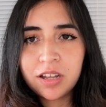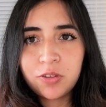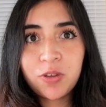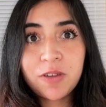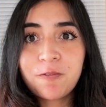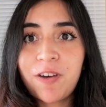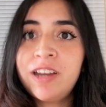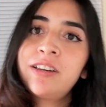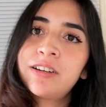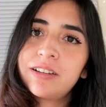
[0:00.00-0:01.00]
You can
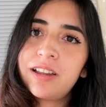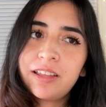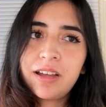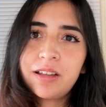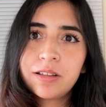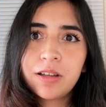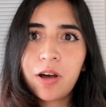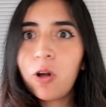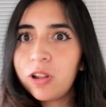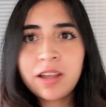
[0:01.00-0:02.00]
find it like an
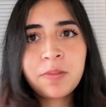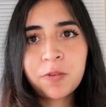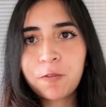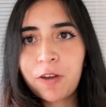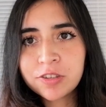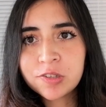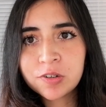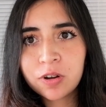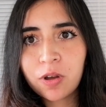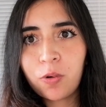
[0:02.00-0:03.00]
online
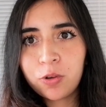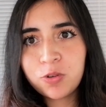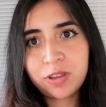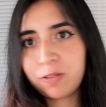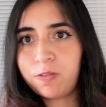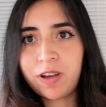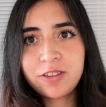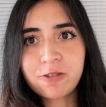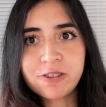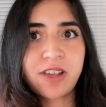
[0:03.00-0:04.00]
professor, or you can find
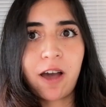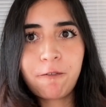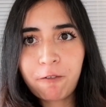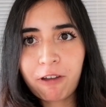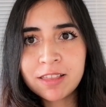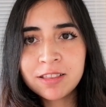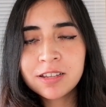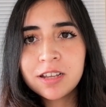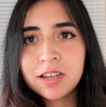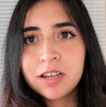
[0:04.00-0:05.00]
just a friend,
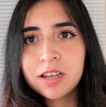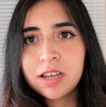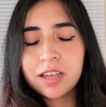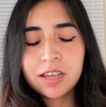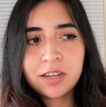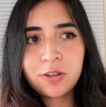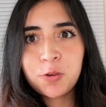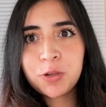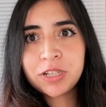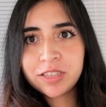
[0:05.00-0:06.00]
and you
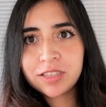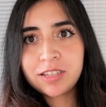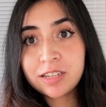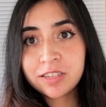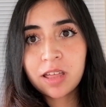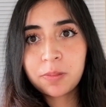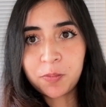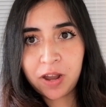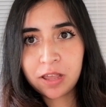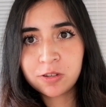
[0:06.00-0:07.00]
will teach that
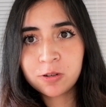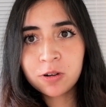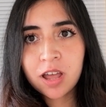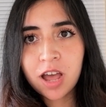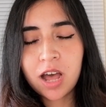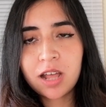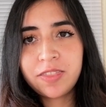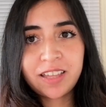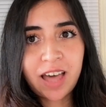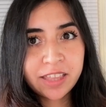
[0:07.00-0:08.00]
person
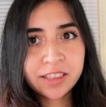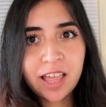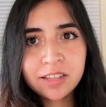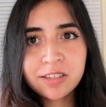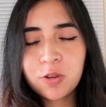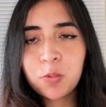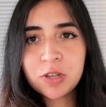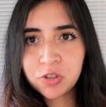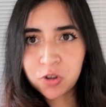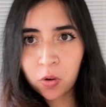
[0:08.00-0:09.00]
the guidelines. You will
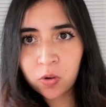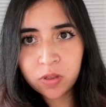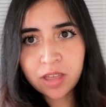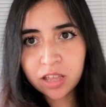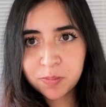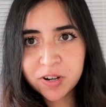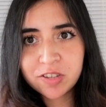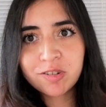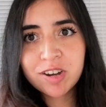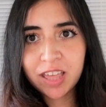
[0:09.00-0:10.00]
show that
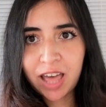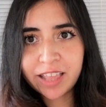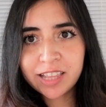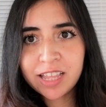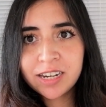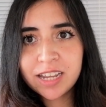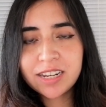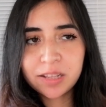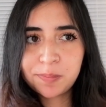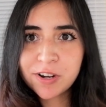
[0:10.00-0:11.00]
person the guideline, and
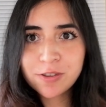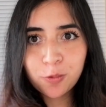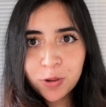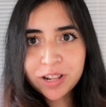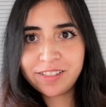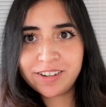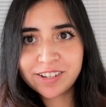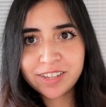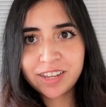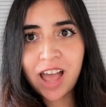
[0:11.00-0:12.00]
that person will
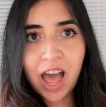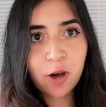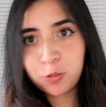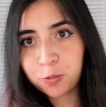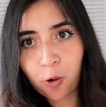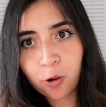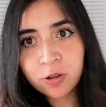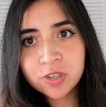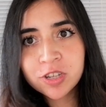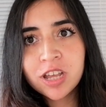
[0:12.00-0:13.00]
understand how it works